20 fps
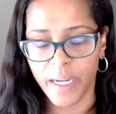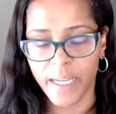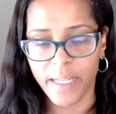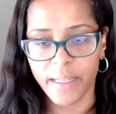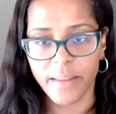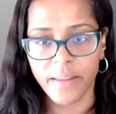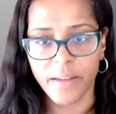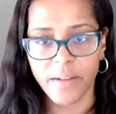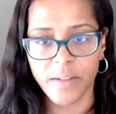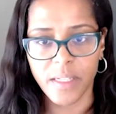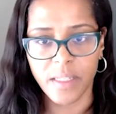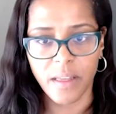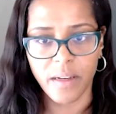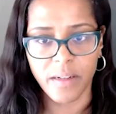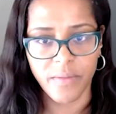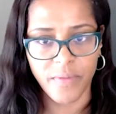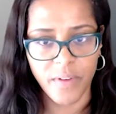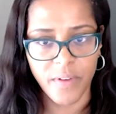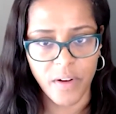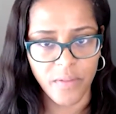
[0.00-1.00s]
right? There's a
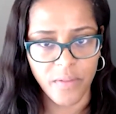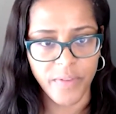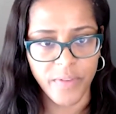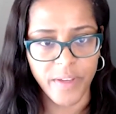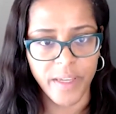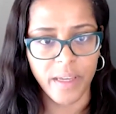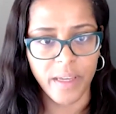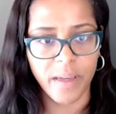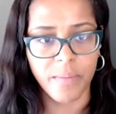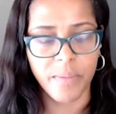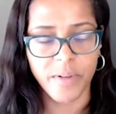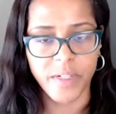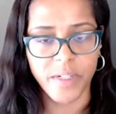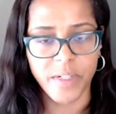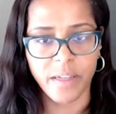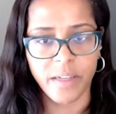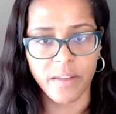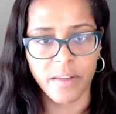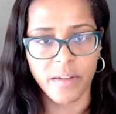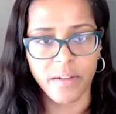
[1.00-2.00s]
lot evolving,
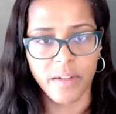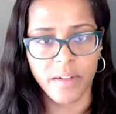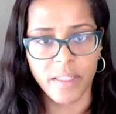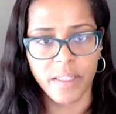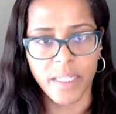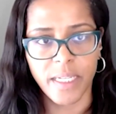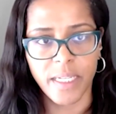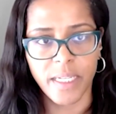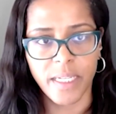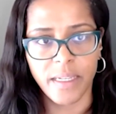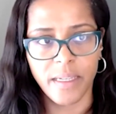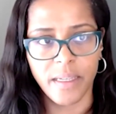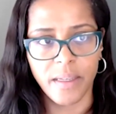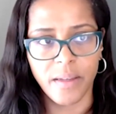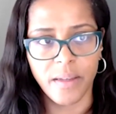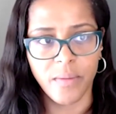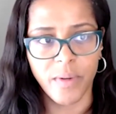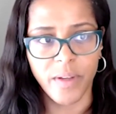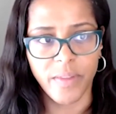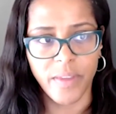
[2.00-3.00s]

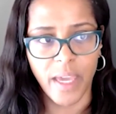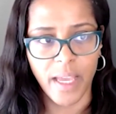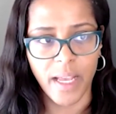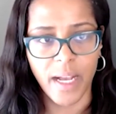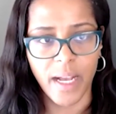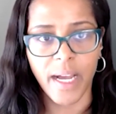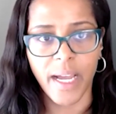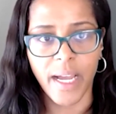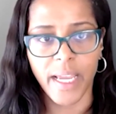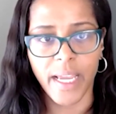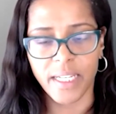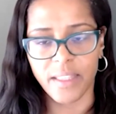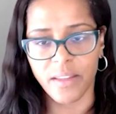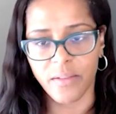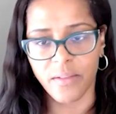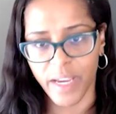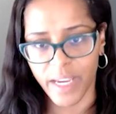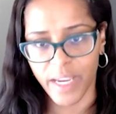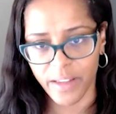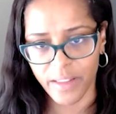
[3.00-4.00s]
particularly with AI and
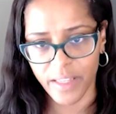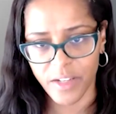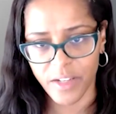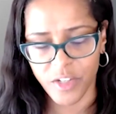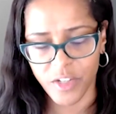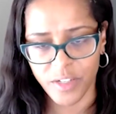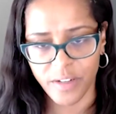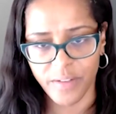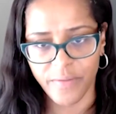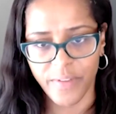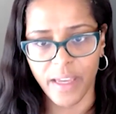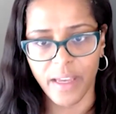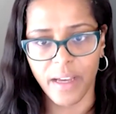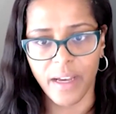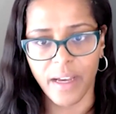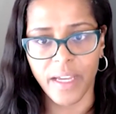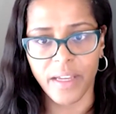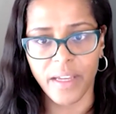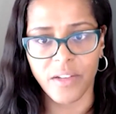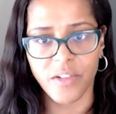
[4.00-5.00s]
the regulation of
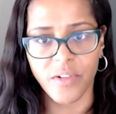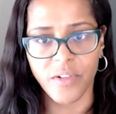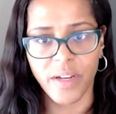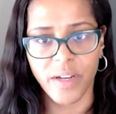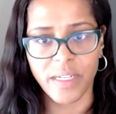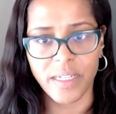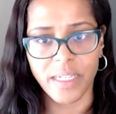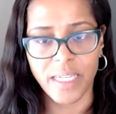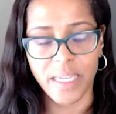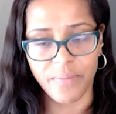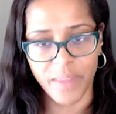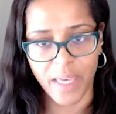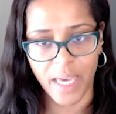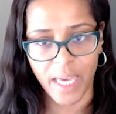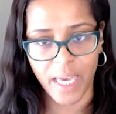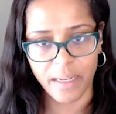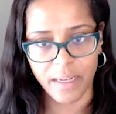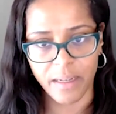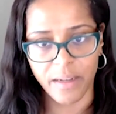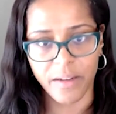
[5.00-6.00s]
AI and trying to keep
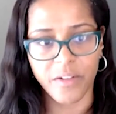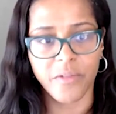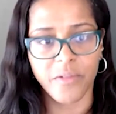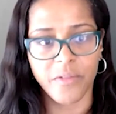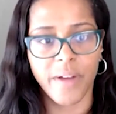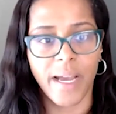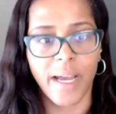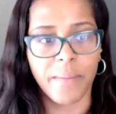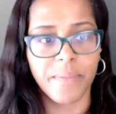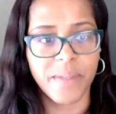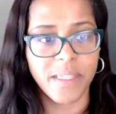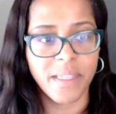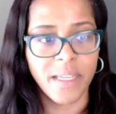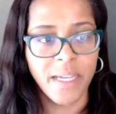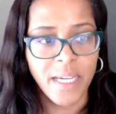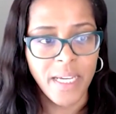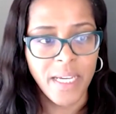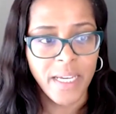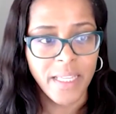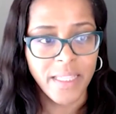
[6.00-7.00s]
that under wraps.
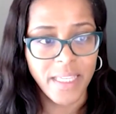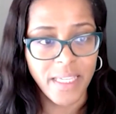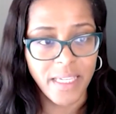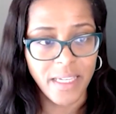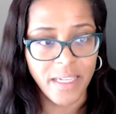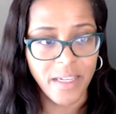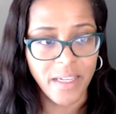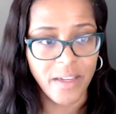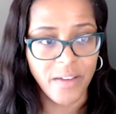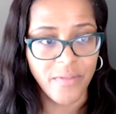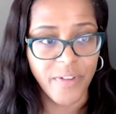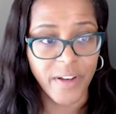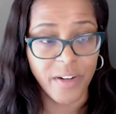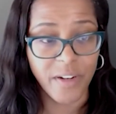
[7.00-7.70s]
The